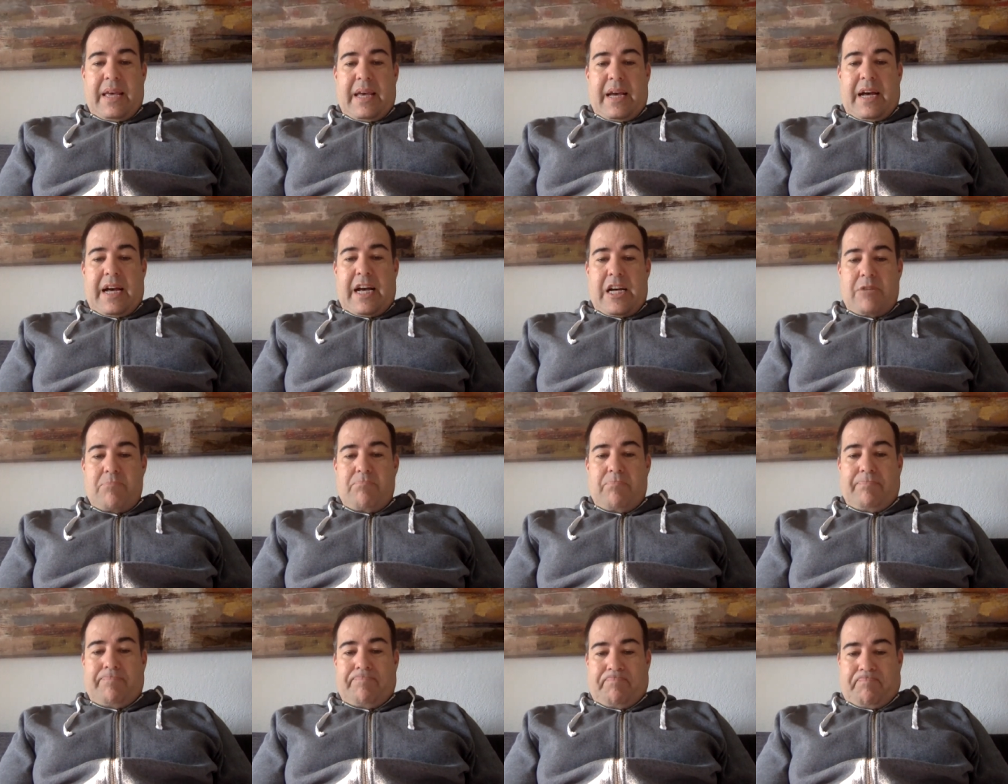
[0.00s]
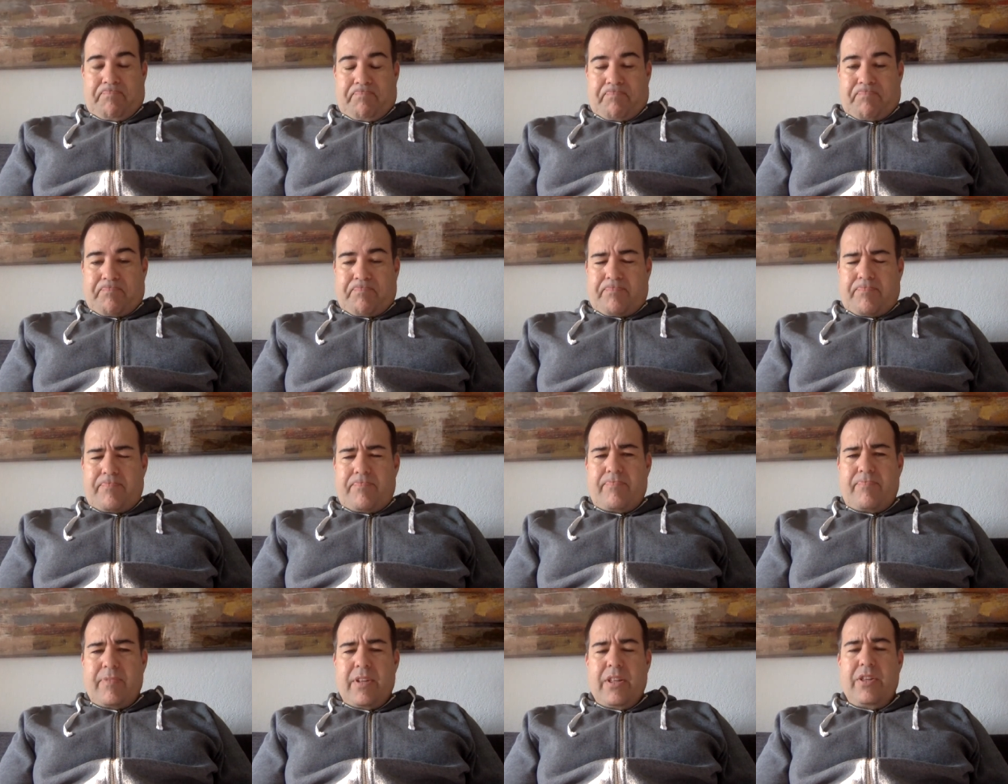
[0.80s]

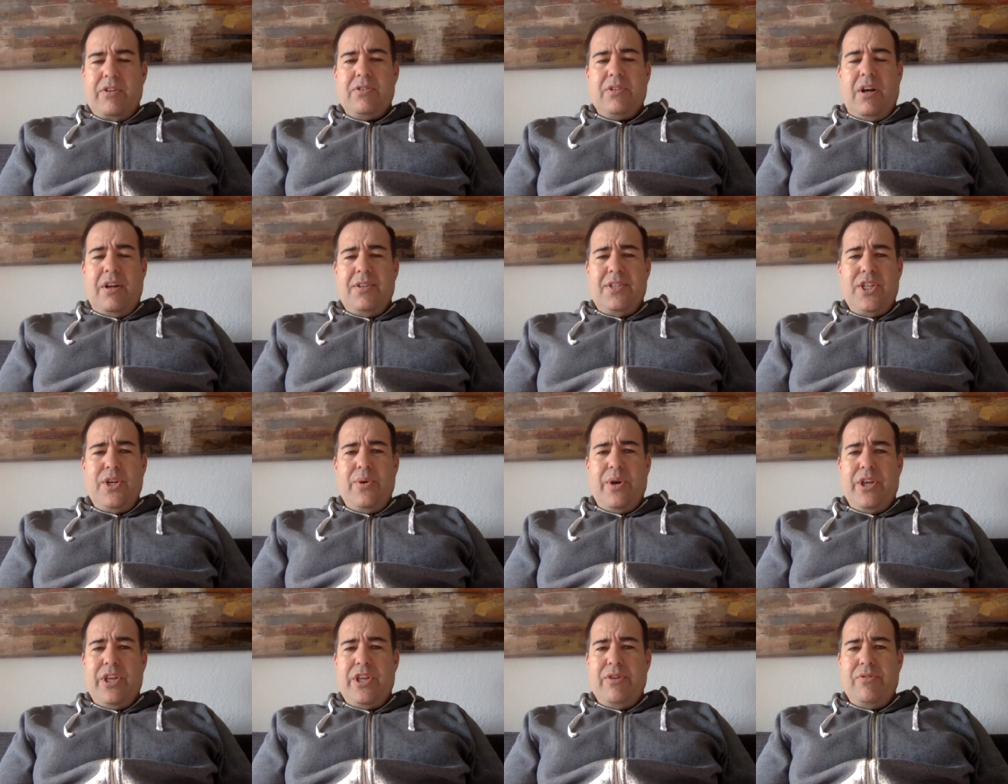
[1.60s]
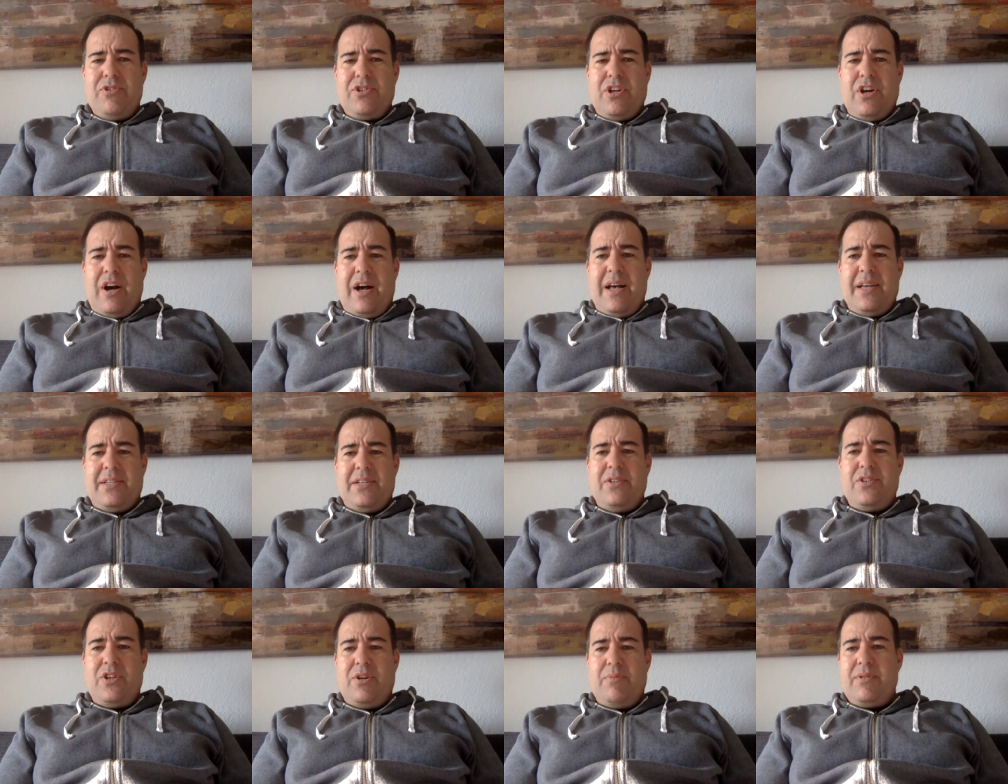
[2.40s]
There's also a huge cost
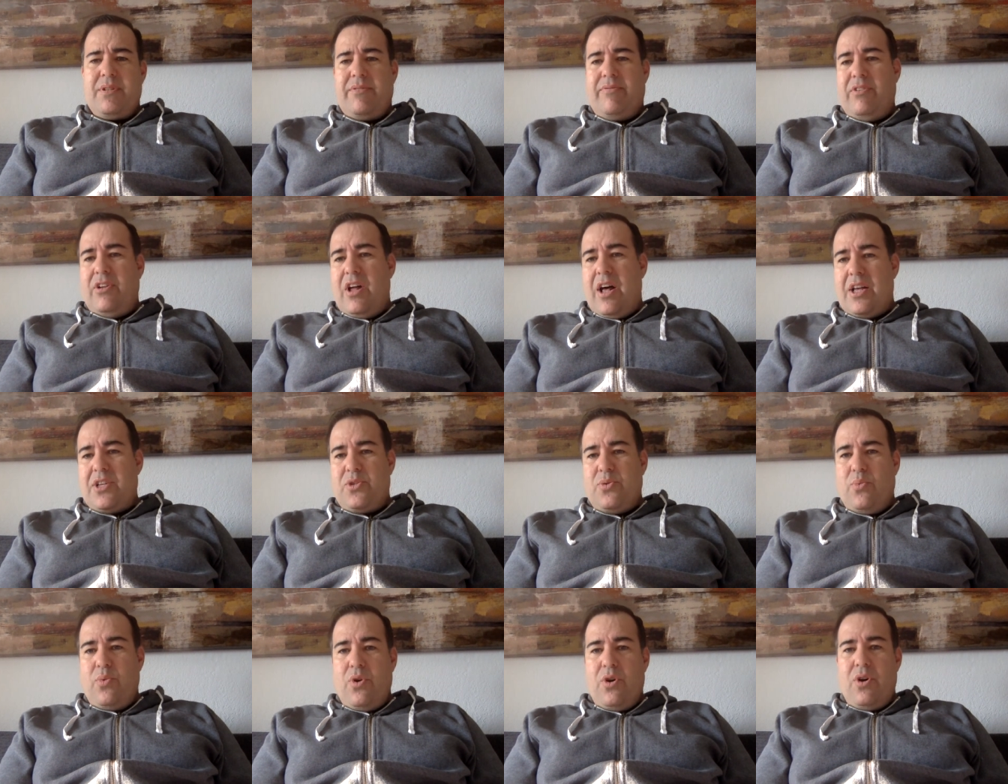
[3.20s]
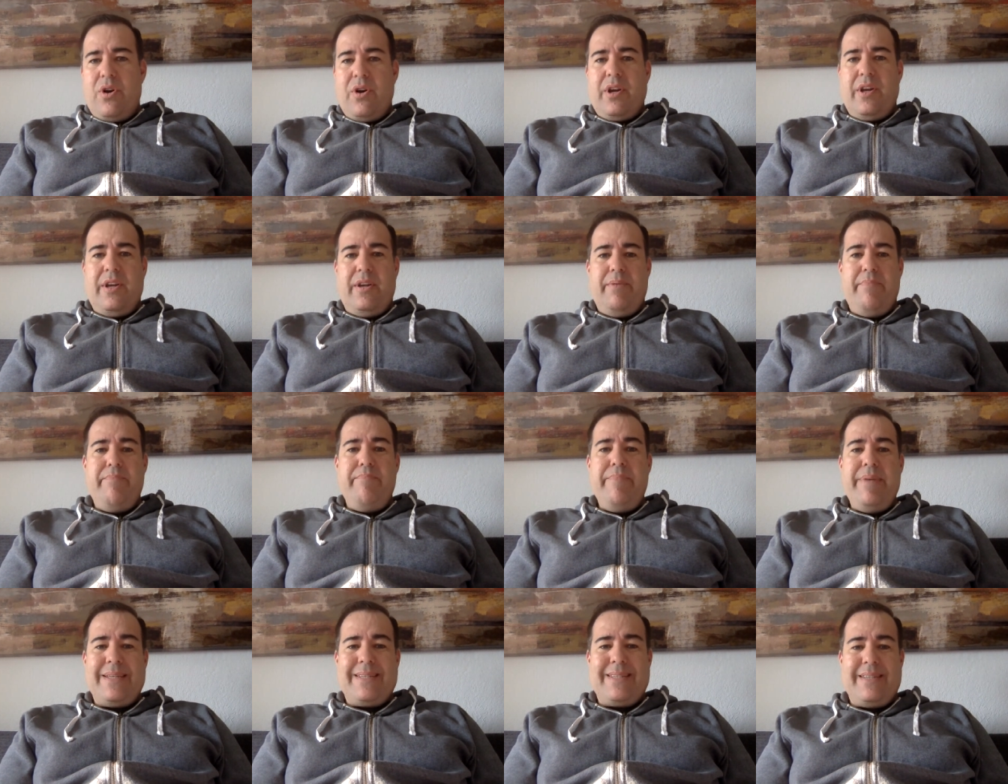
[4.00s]
in terms of lost work,
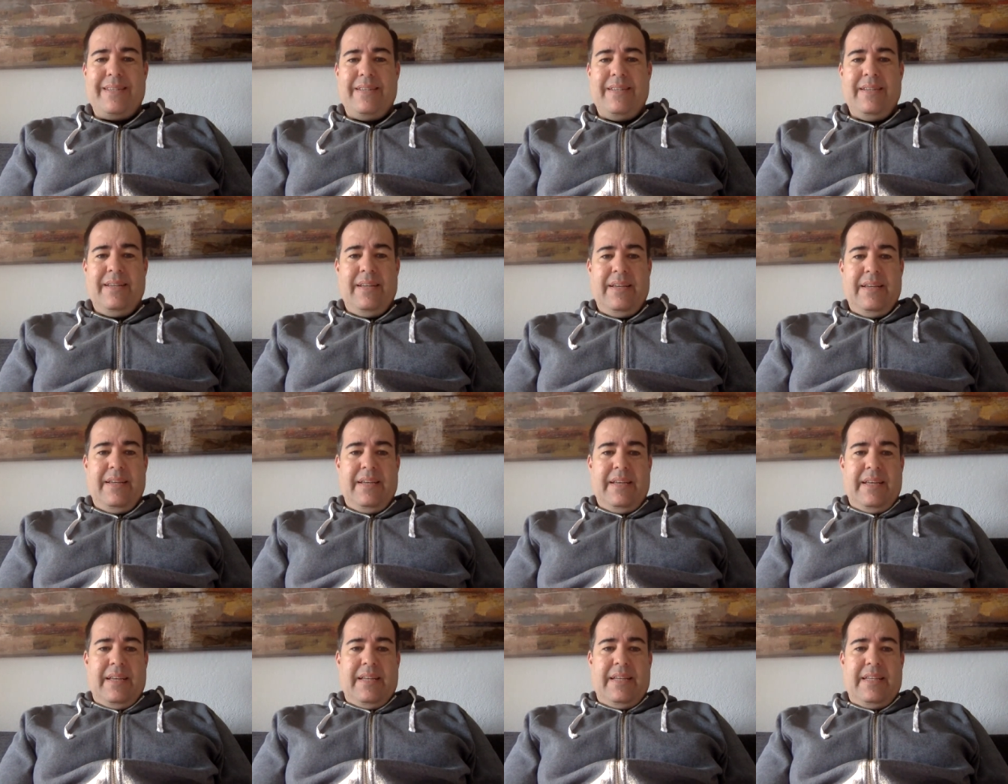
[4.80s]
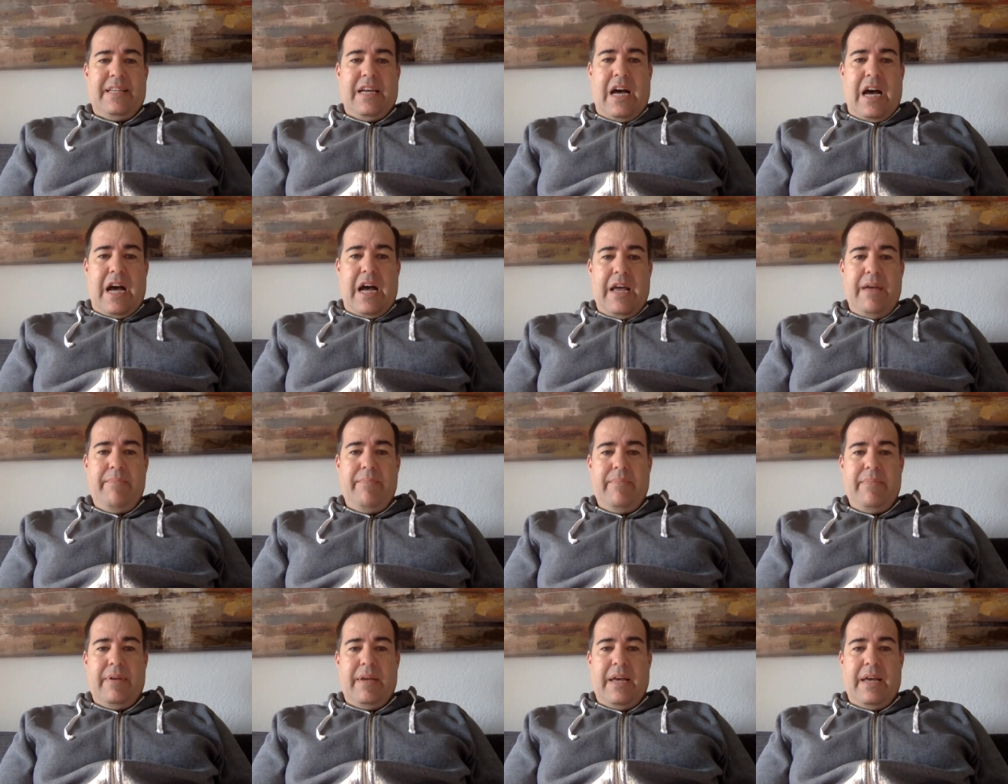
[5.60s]
missed time.